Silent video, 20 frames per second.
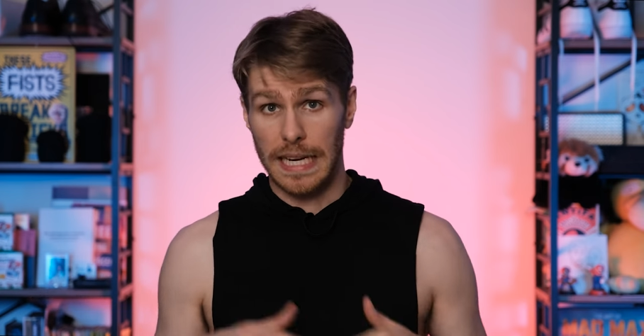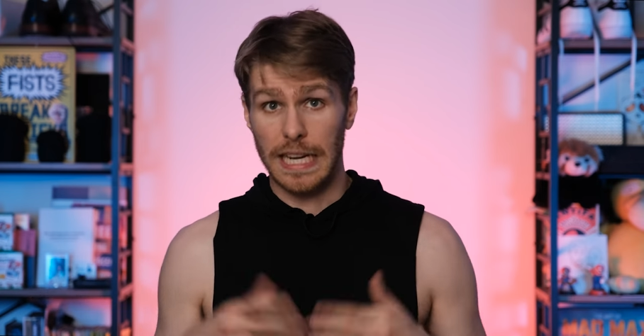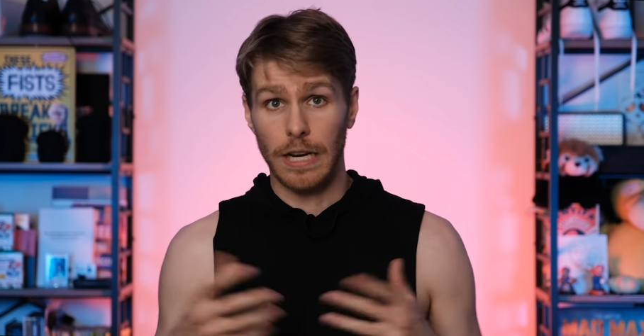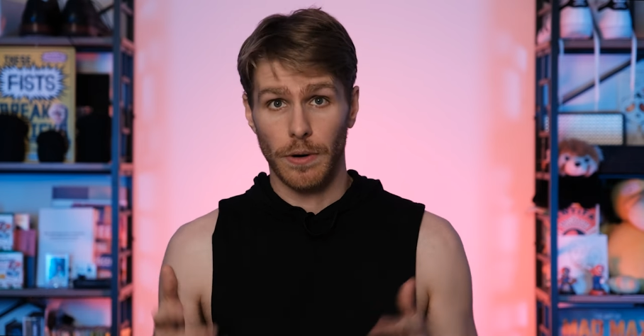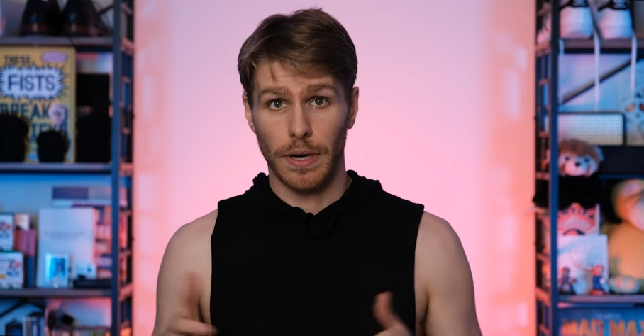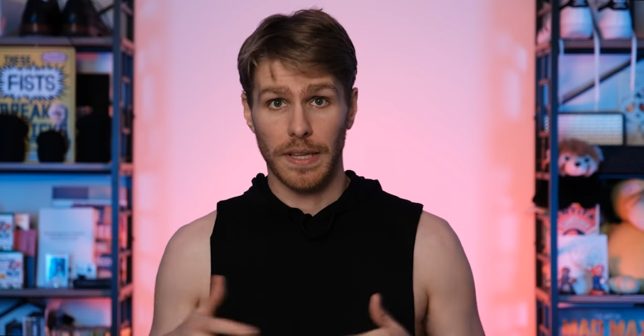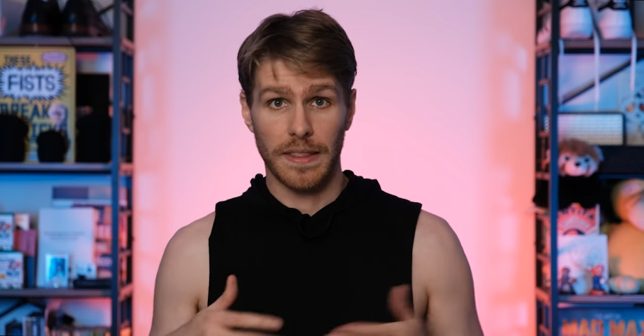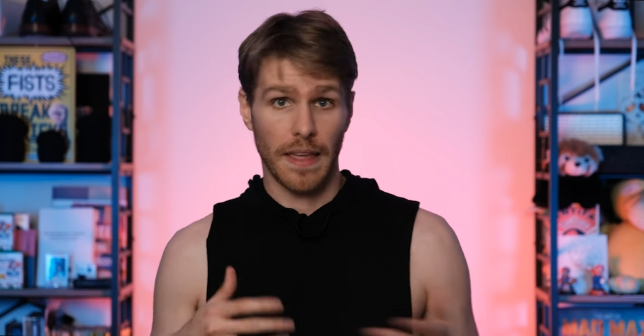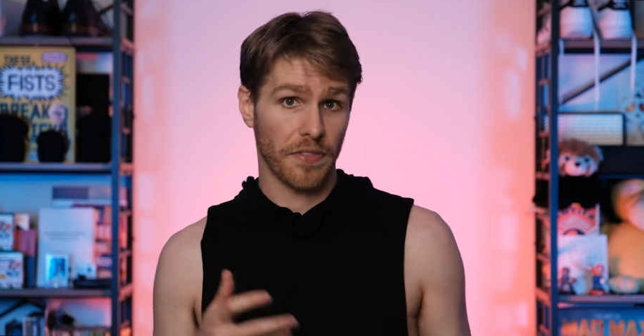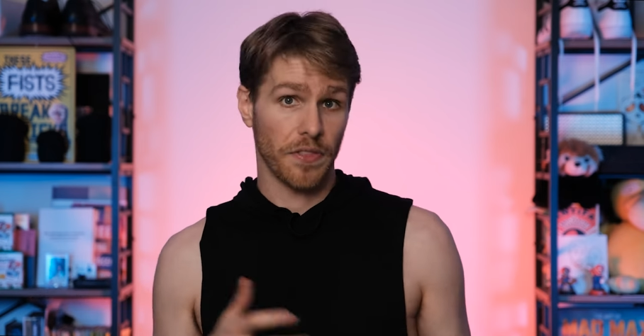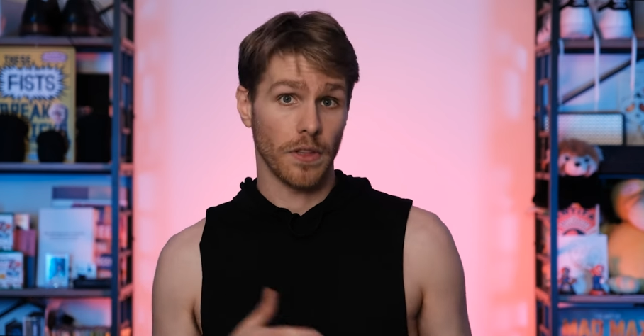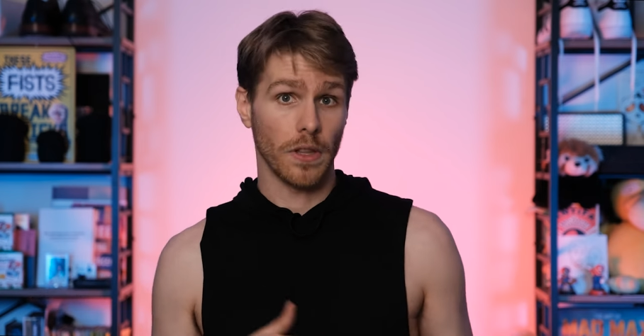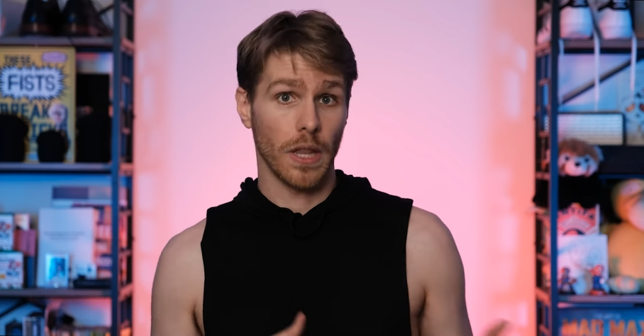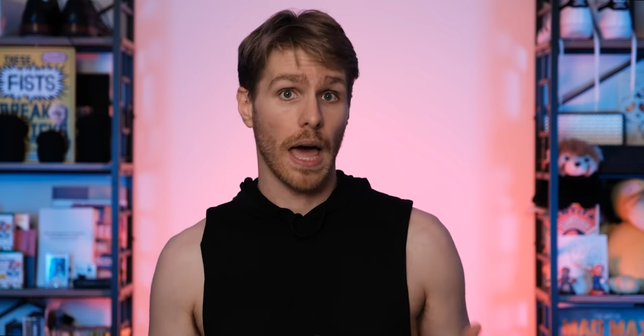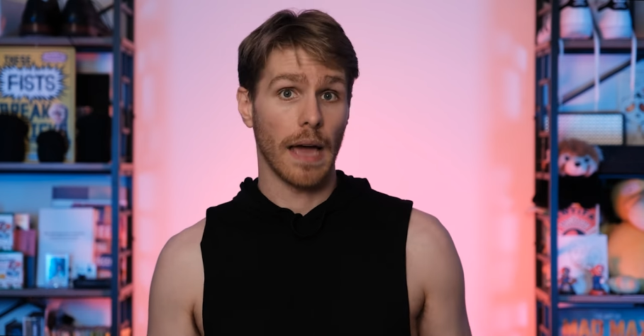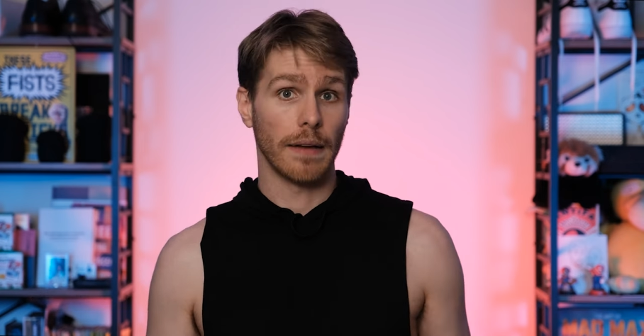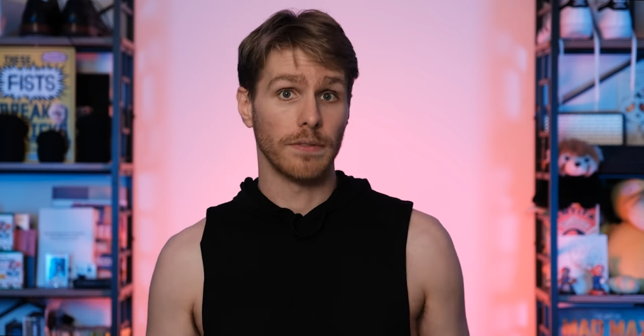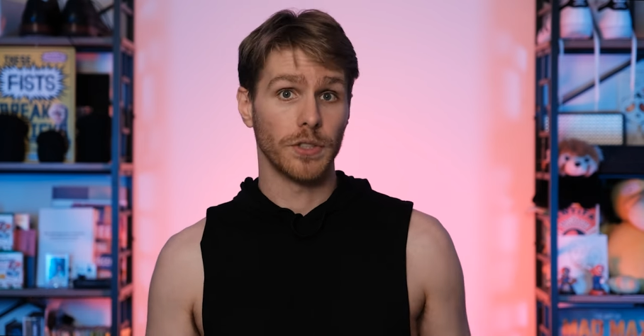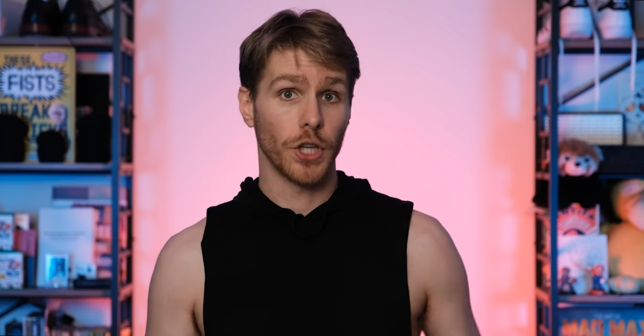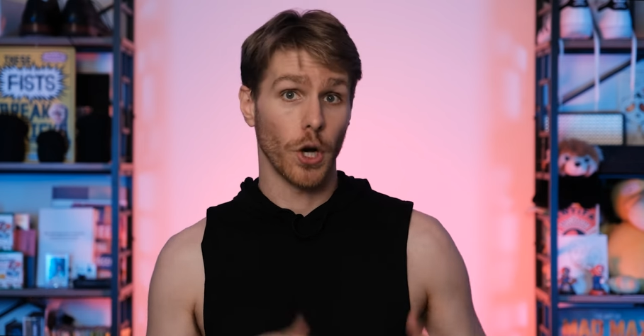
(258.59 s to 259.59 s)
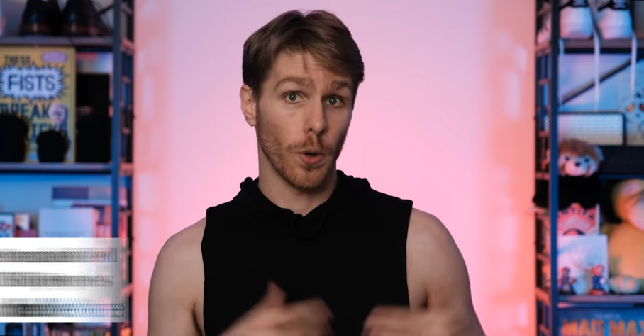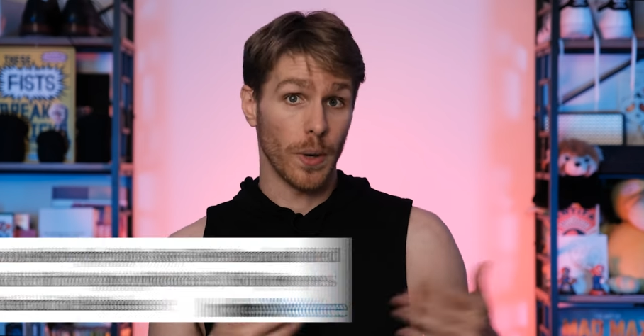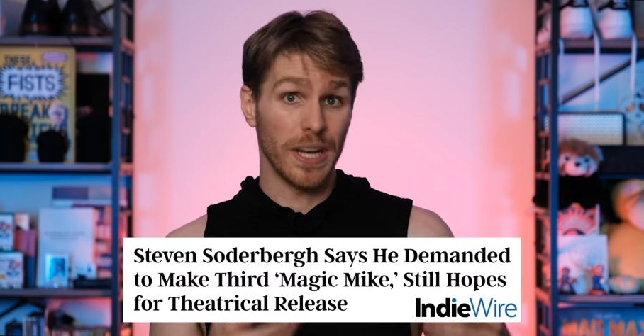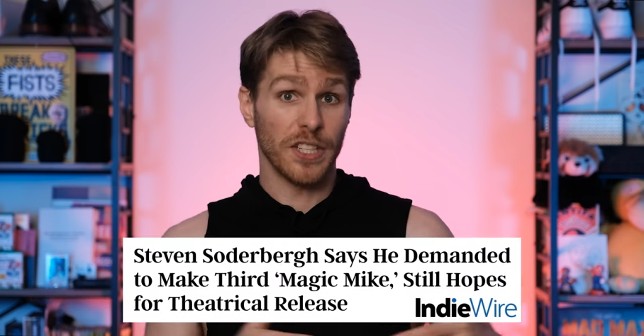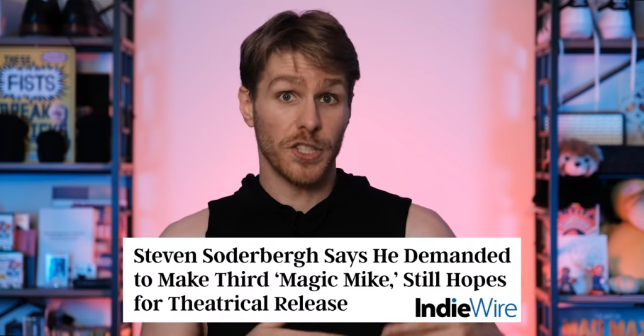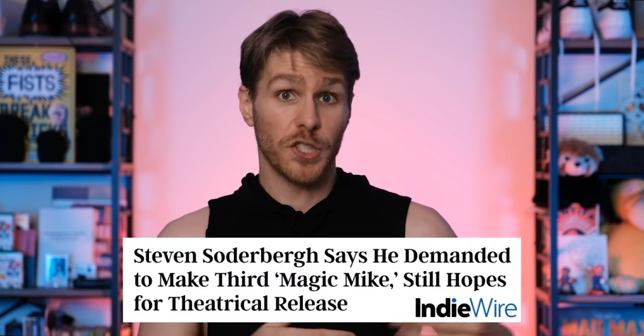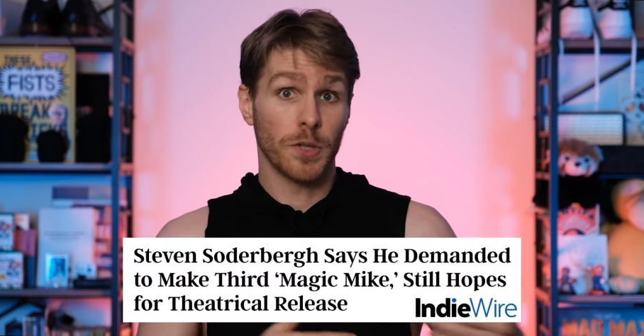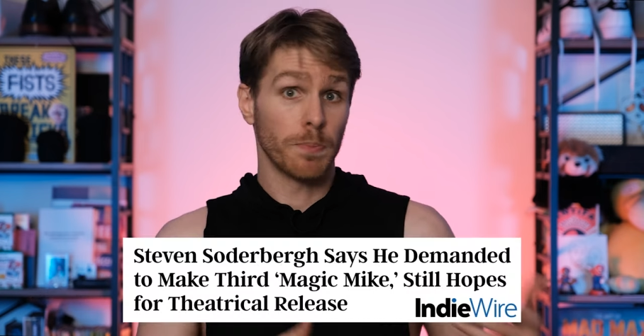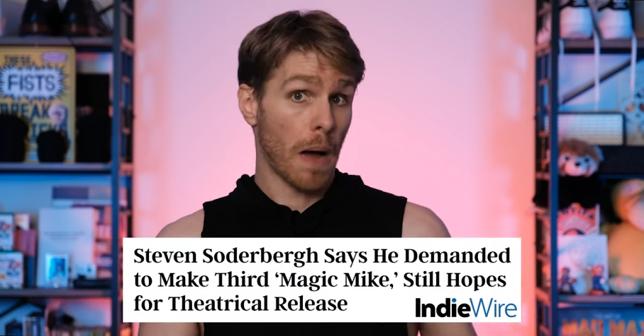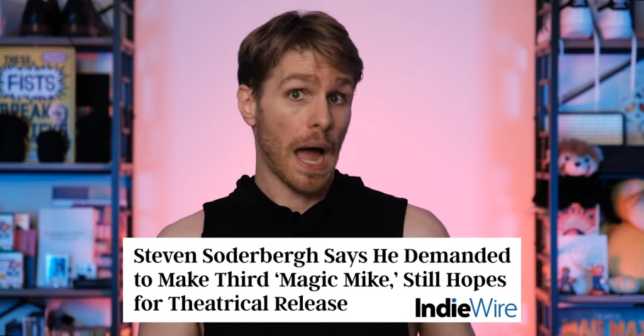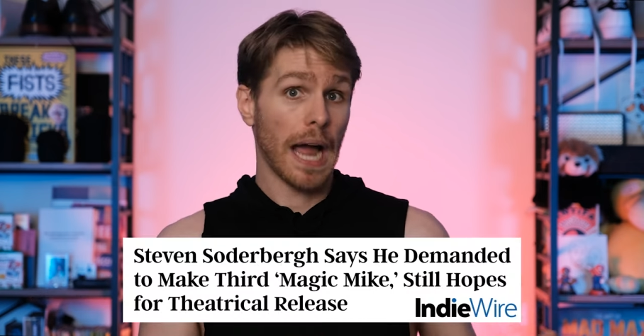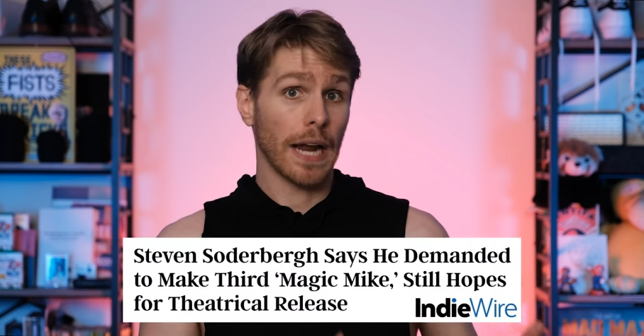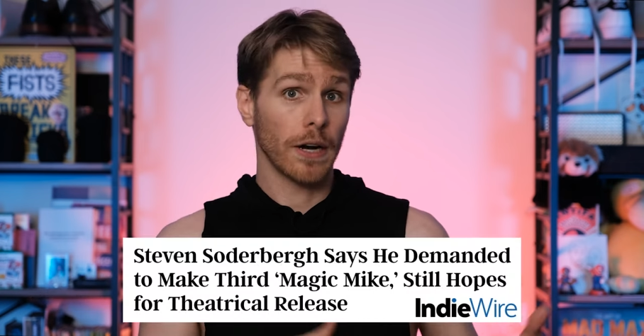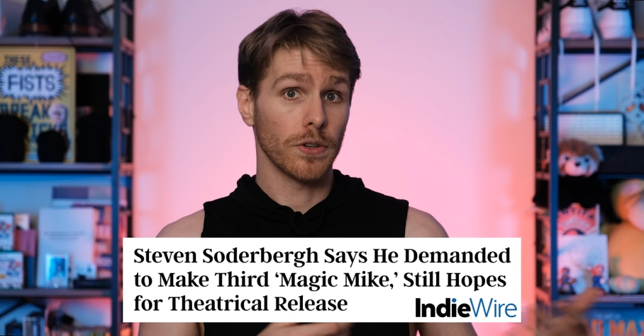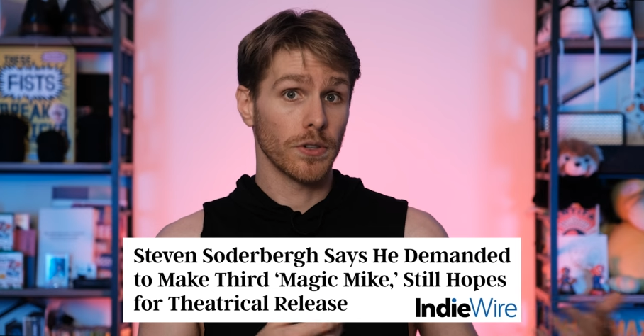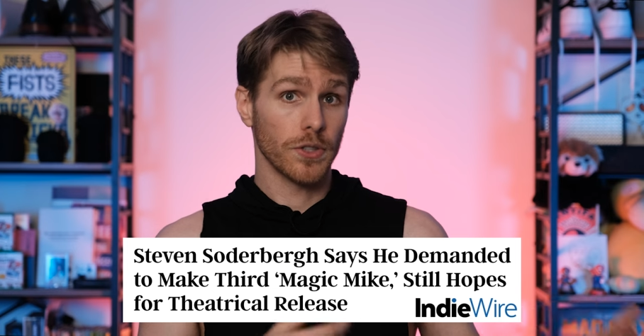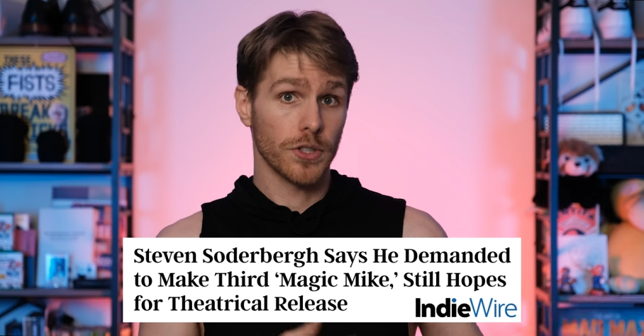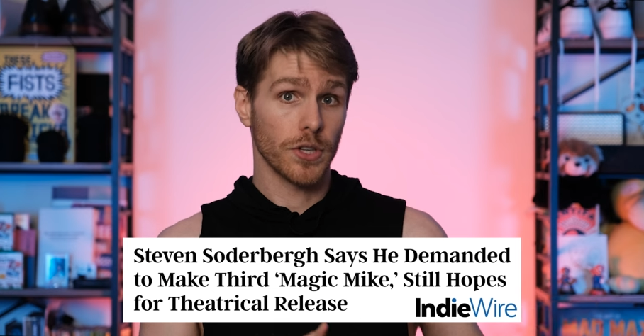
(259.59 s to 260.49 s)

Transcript: hearing that the live show inspired